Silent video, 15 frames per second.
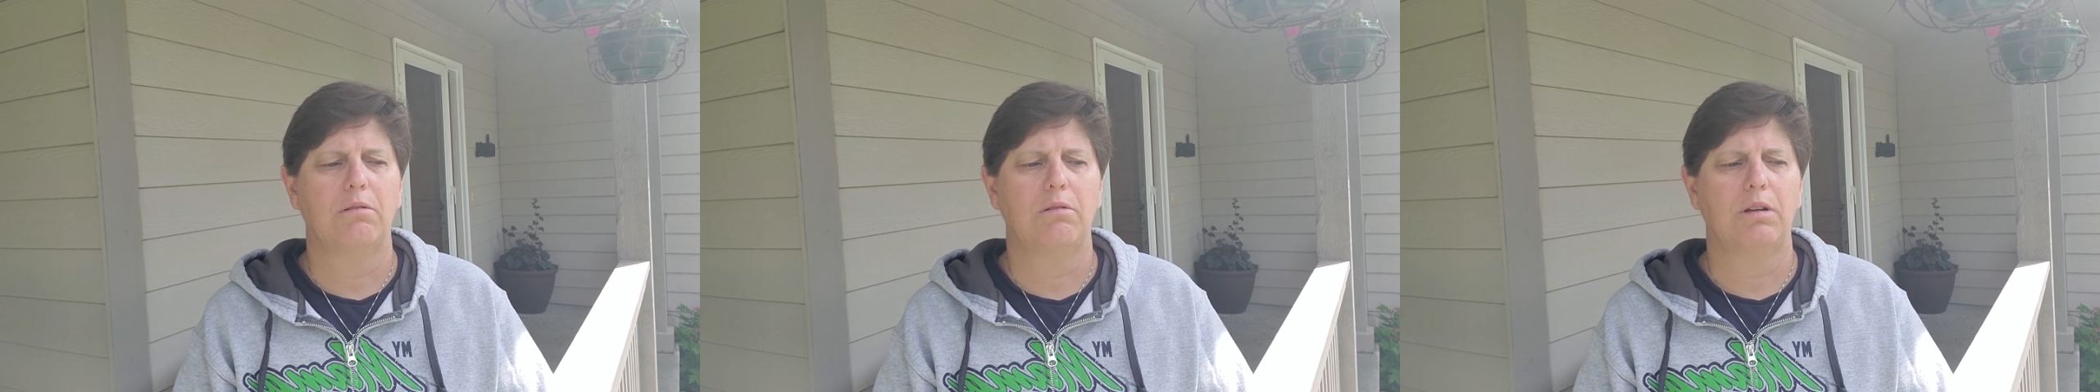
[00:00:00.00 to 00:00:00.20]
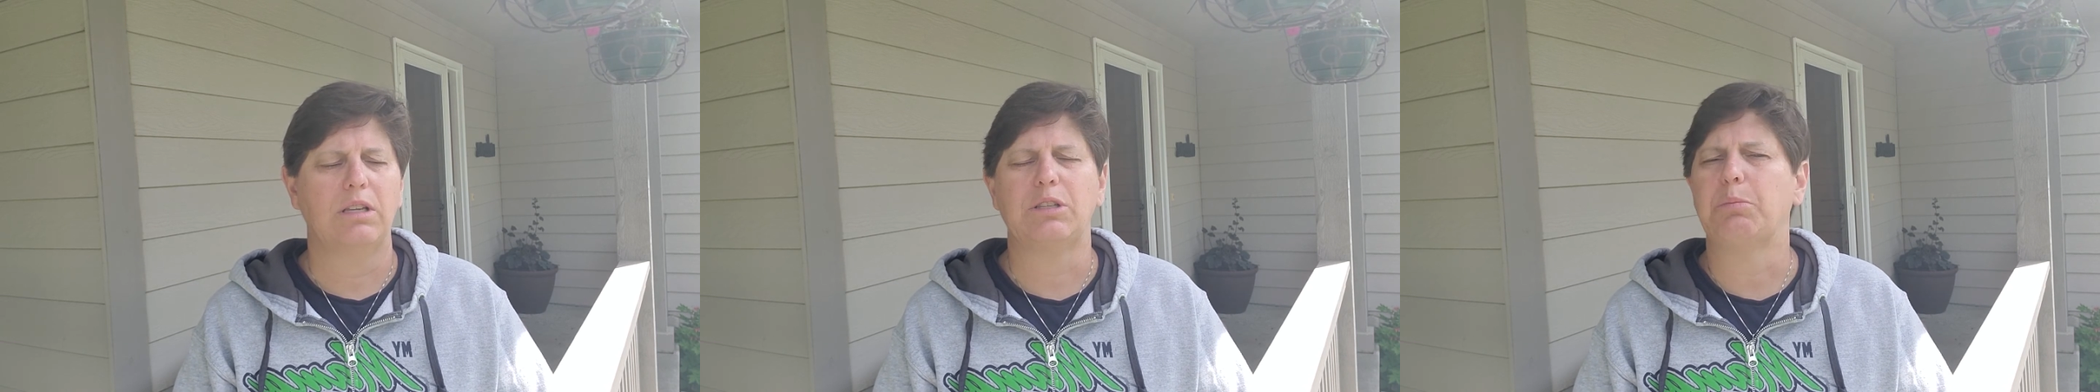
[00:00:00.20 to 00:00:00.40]

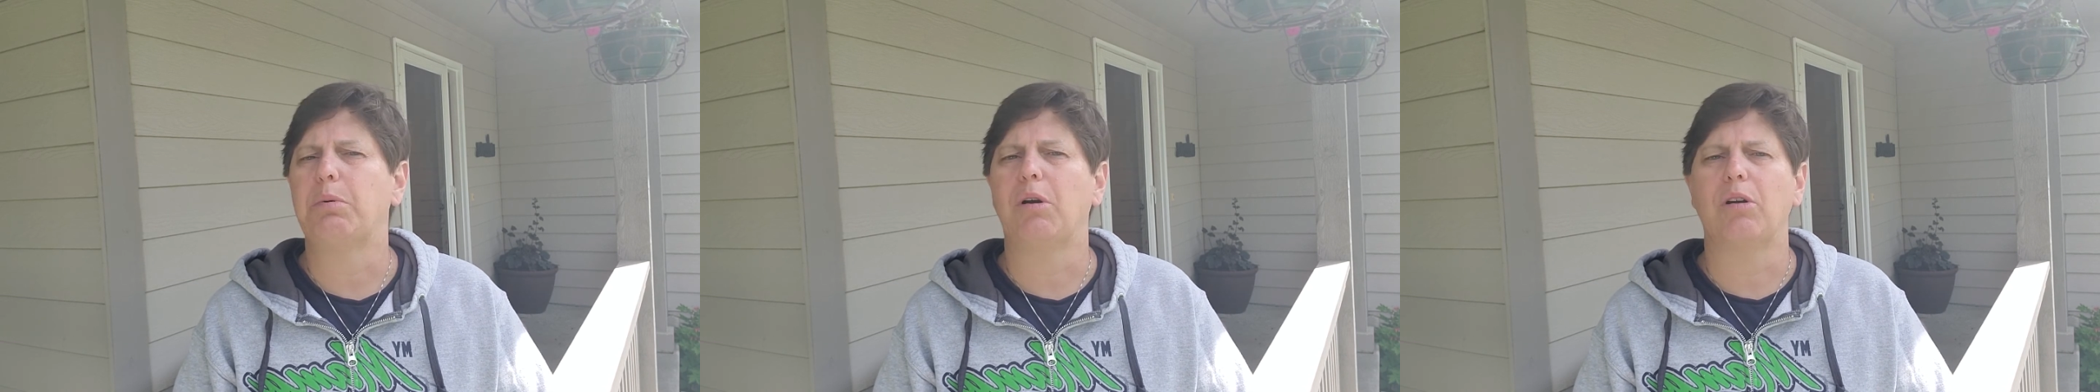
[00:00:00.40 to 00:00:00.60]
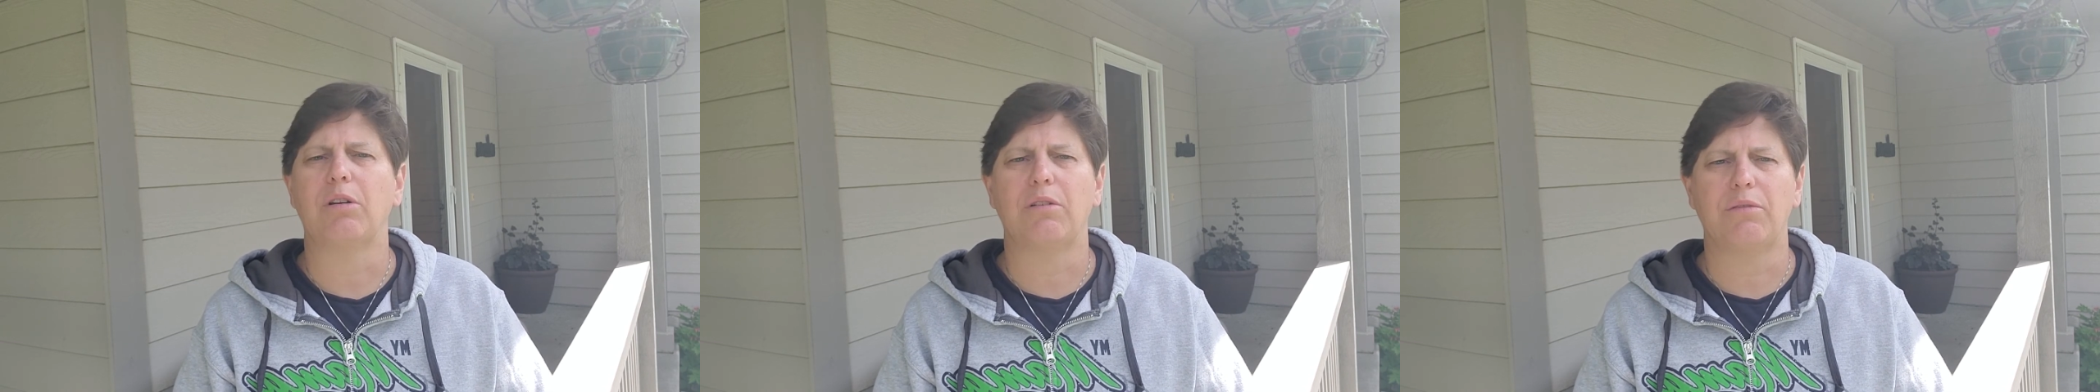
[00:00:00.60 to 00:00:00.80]
is a
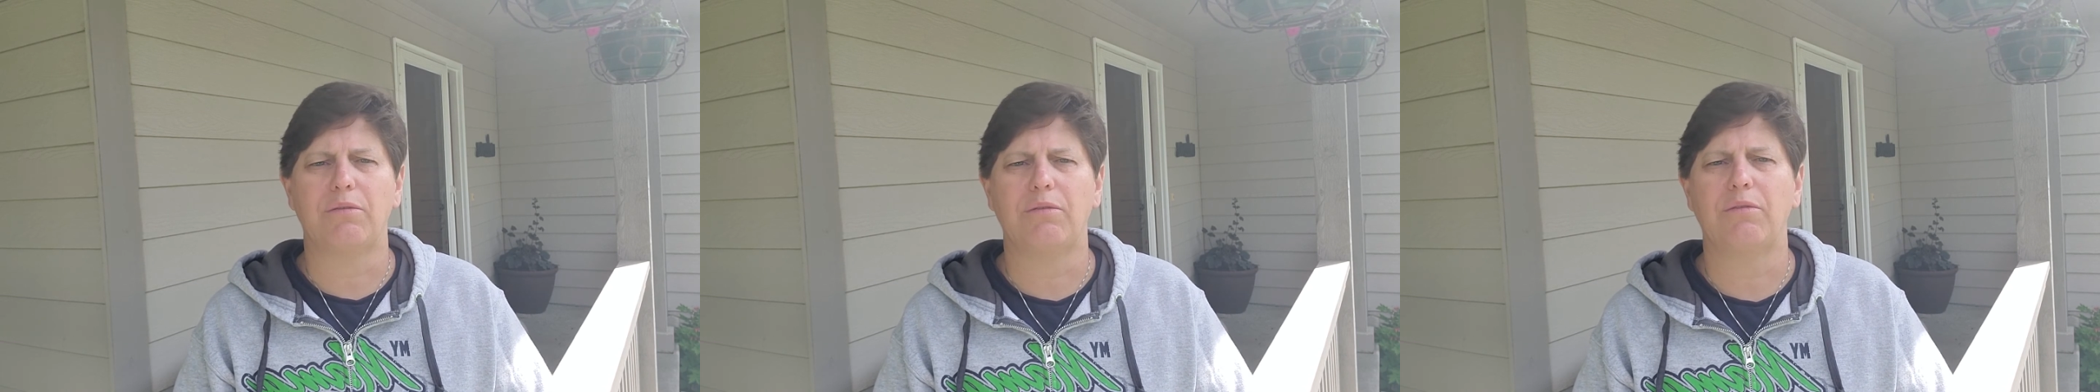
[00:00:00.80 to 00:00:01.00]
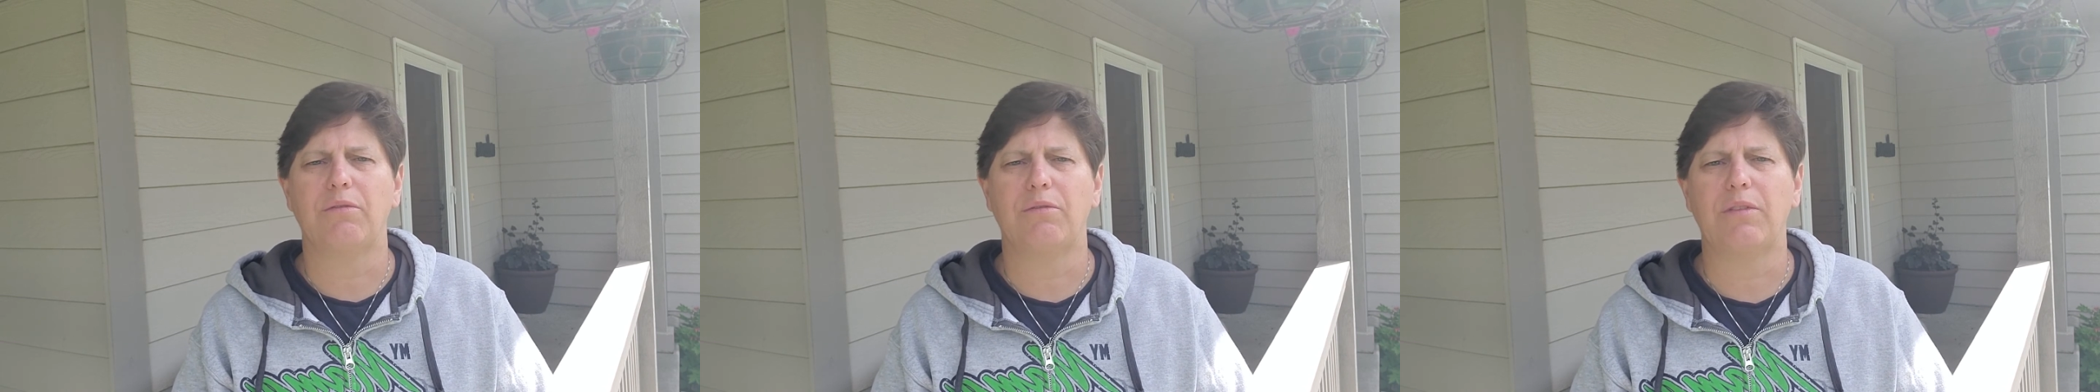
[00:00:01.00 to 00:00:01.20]
part of
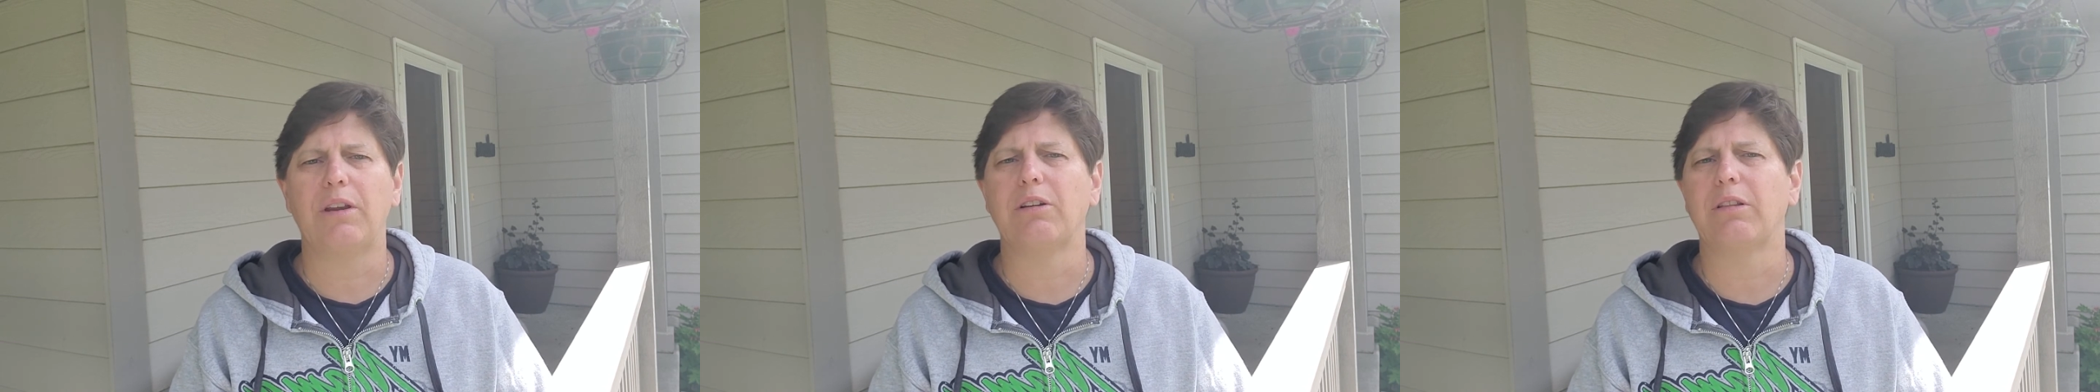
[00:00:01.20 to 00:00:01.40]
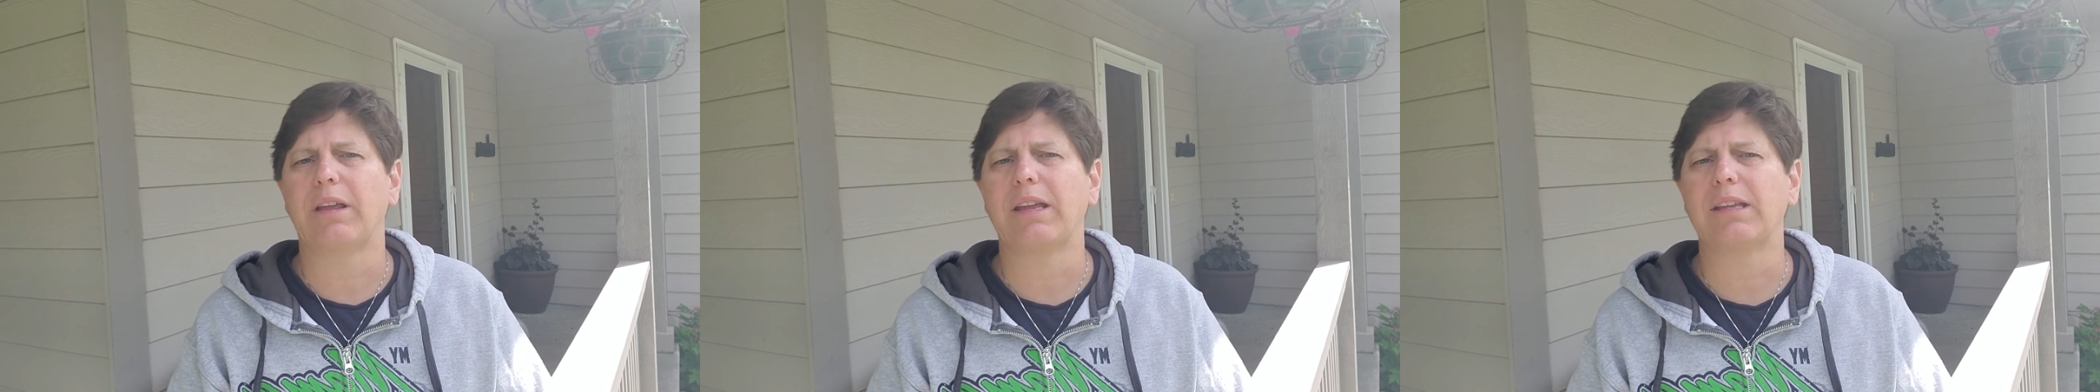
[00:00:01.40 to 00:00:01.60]

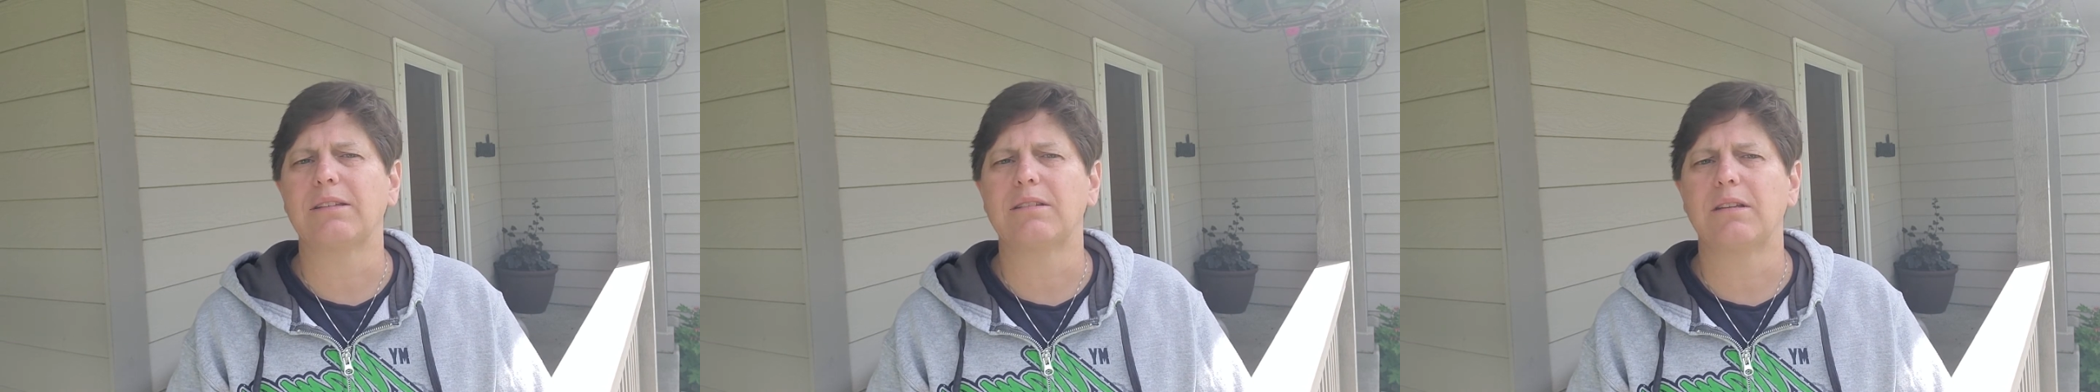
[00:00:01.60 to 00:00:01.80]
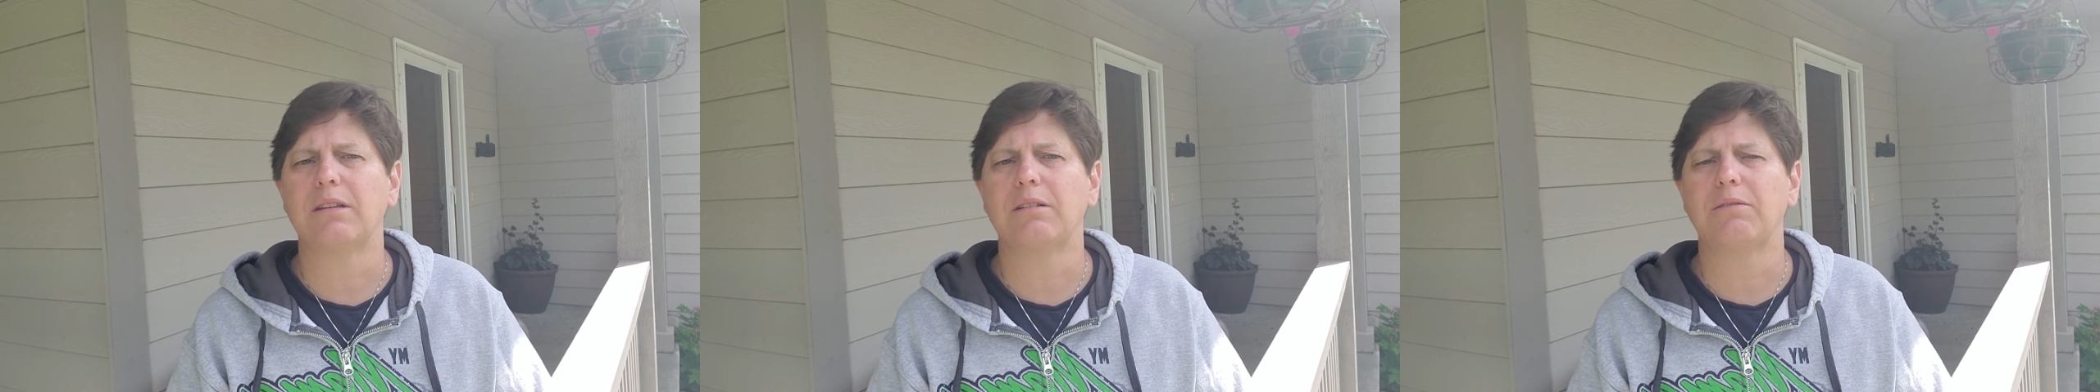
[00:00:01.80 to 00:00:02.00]
their
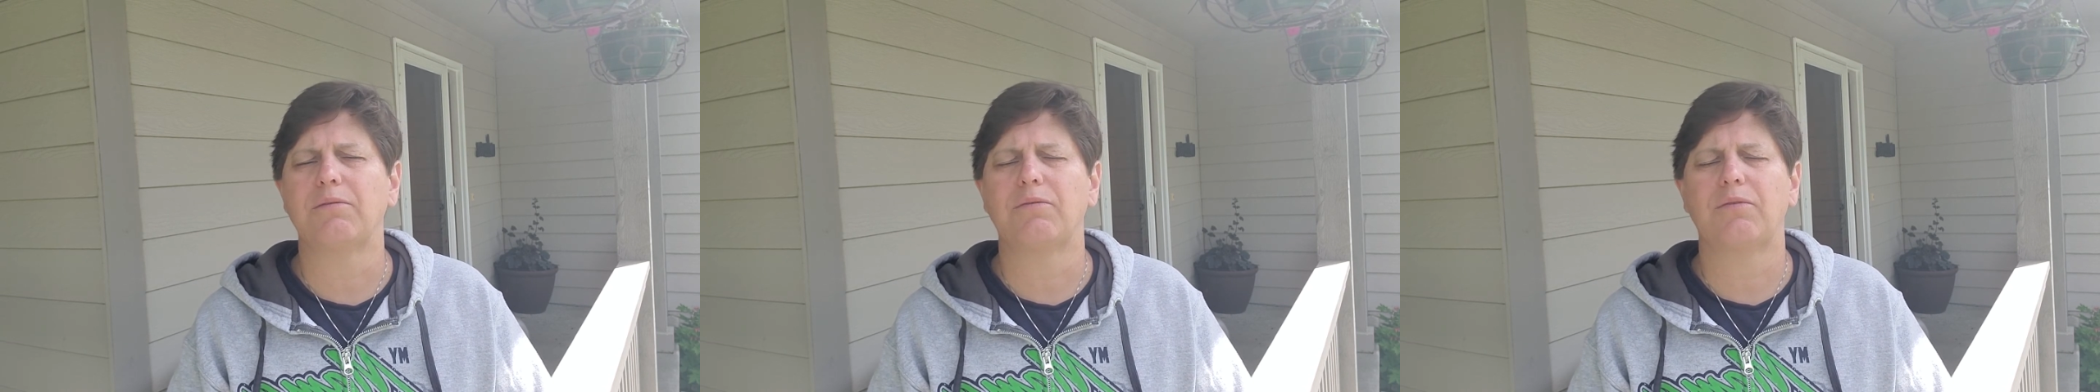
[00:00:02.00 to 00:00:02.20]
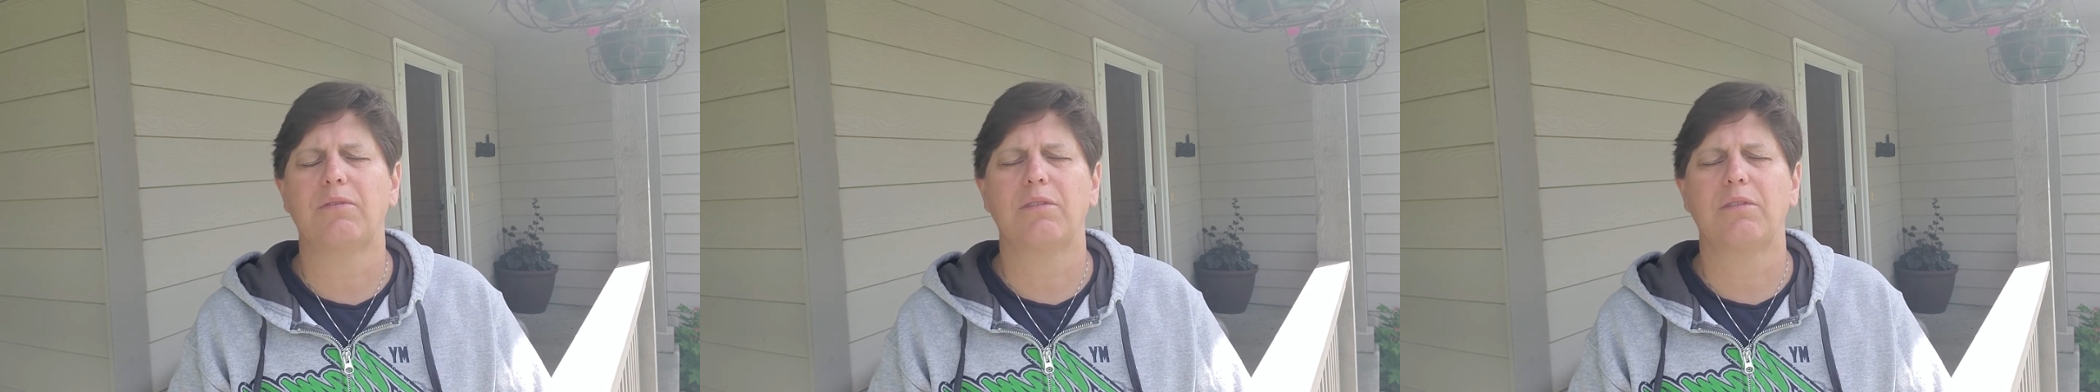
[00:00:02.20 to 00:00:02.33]
legacy.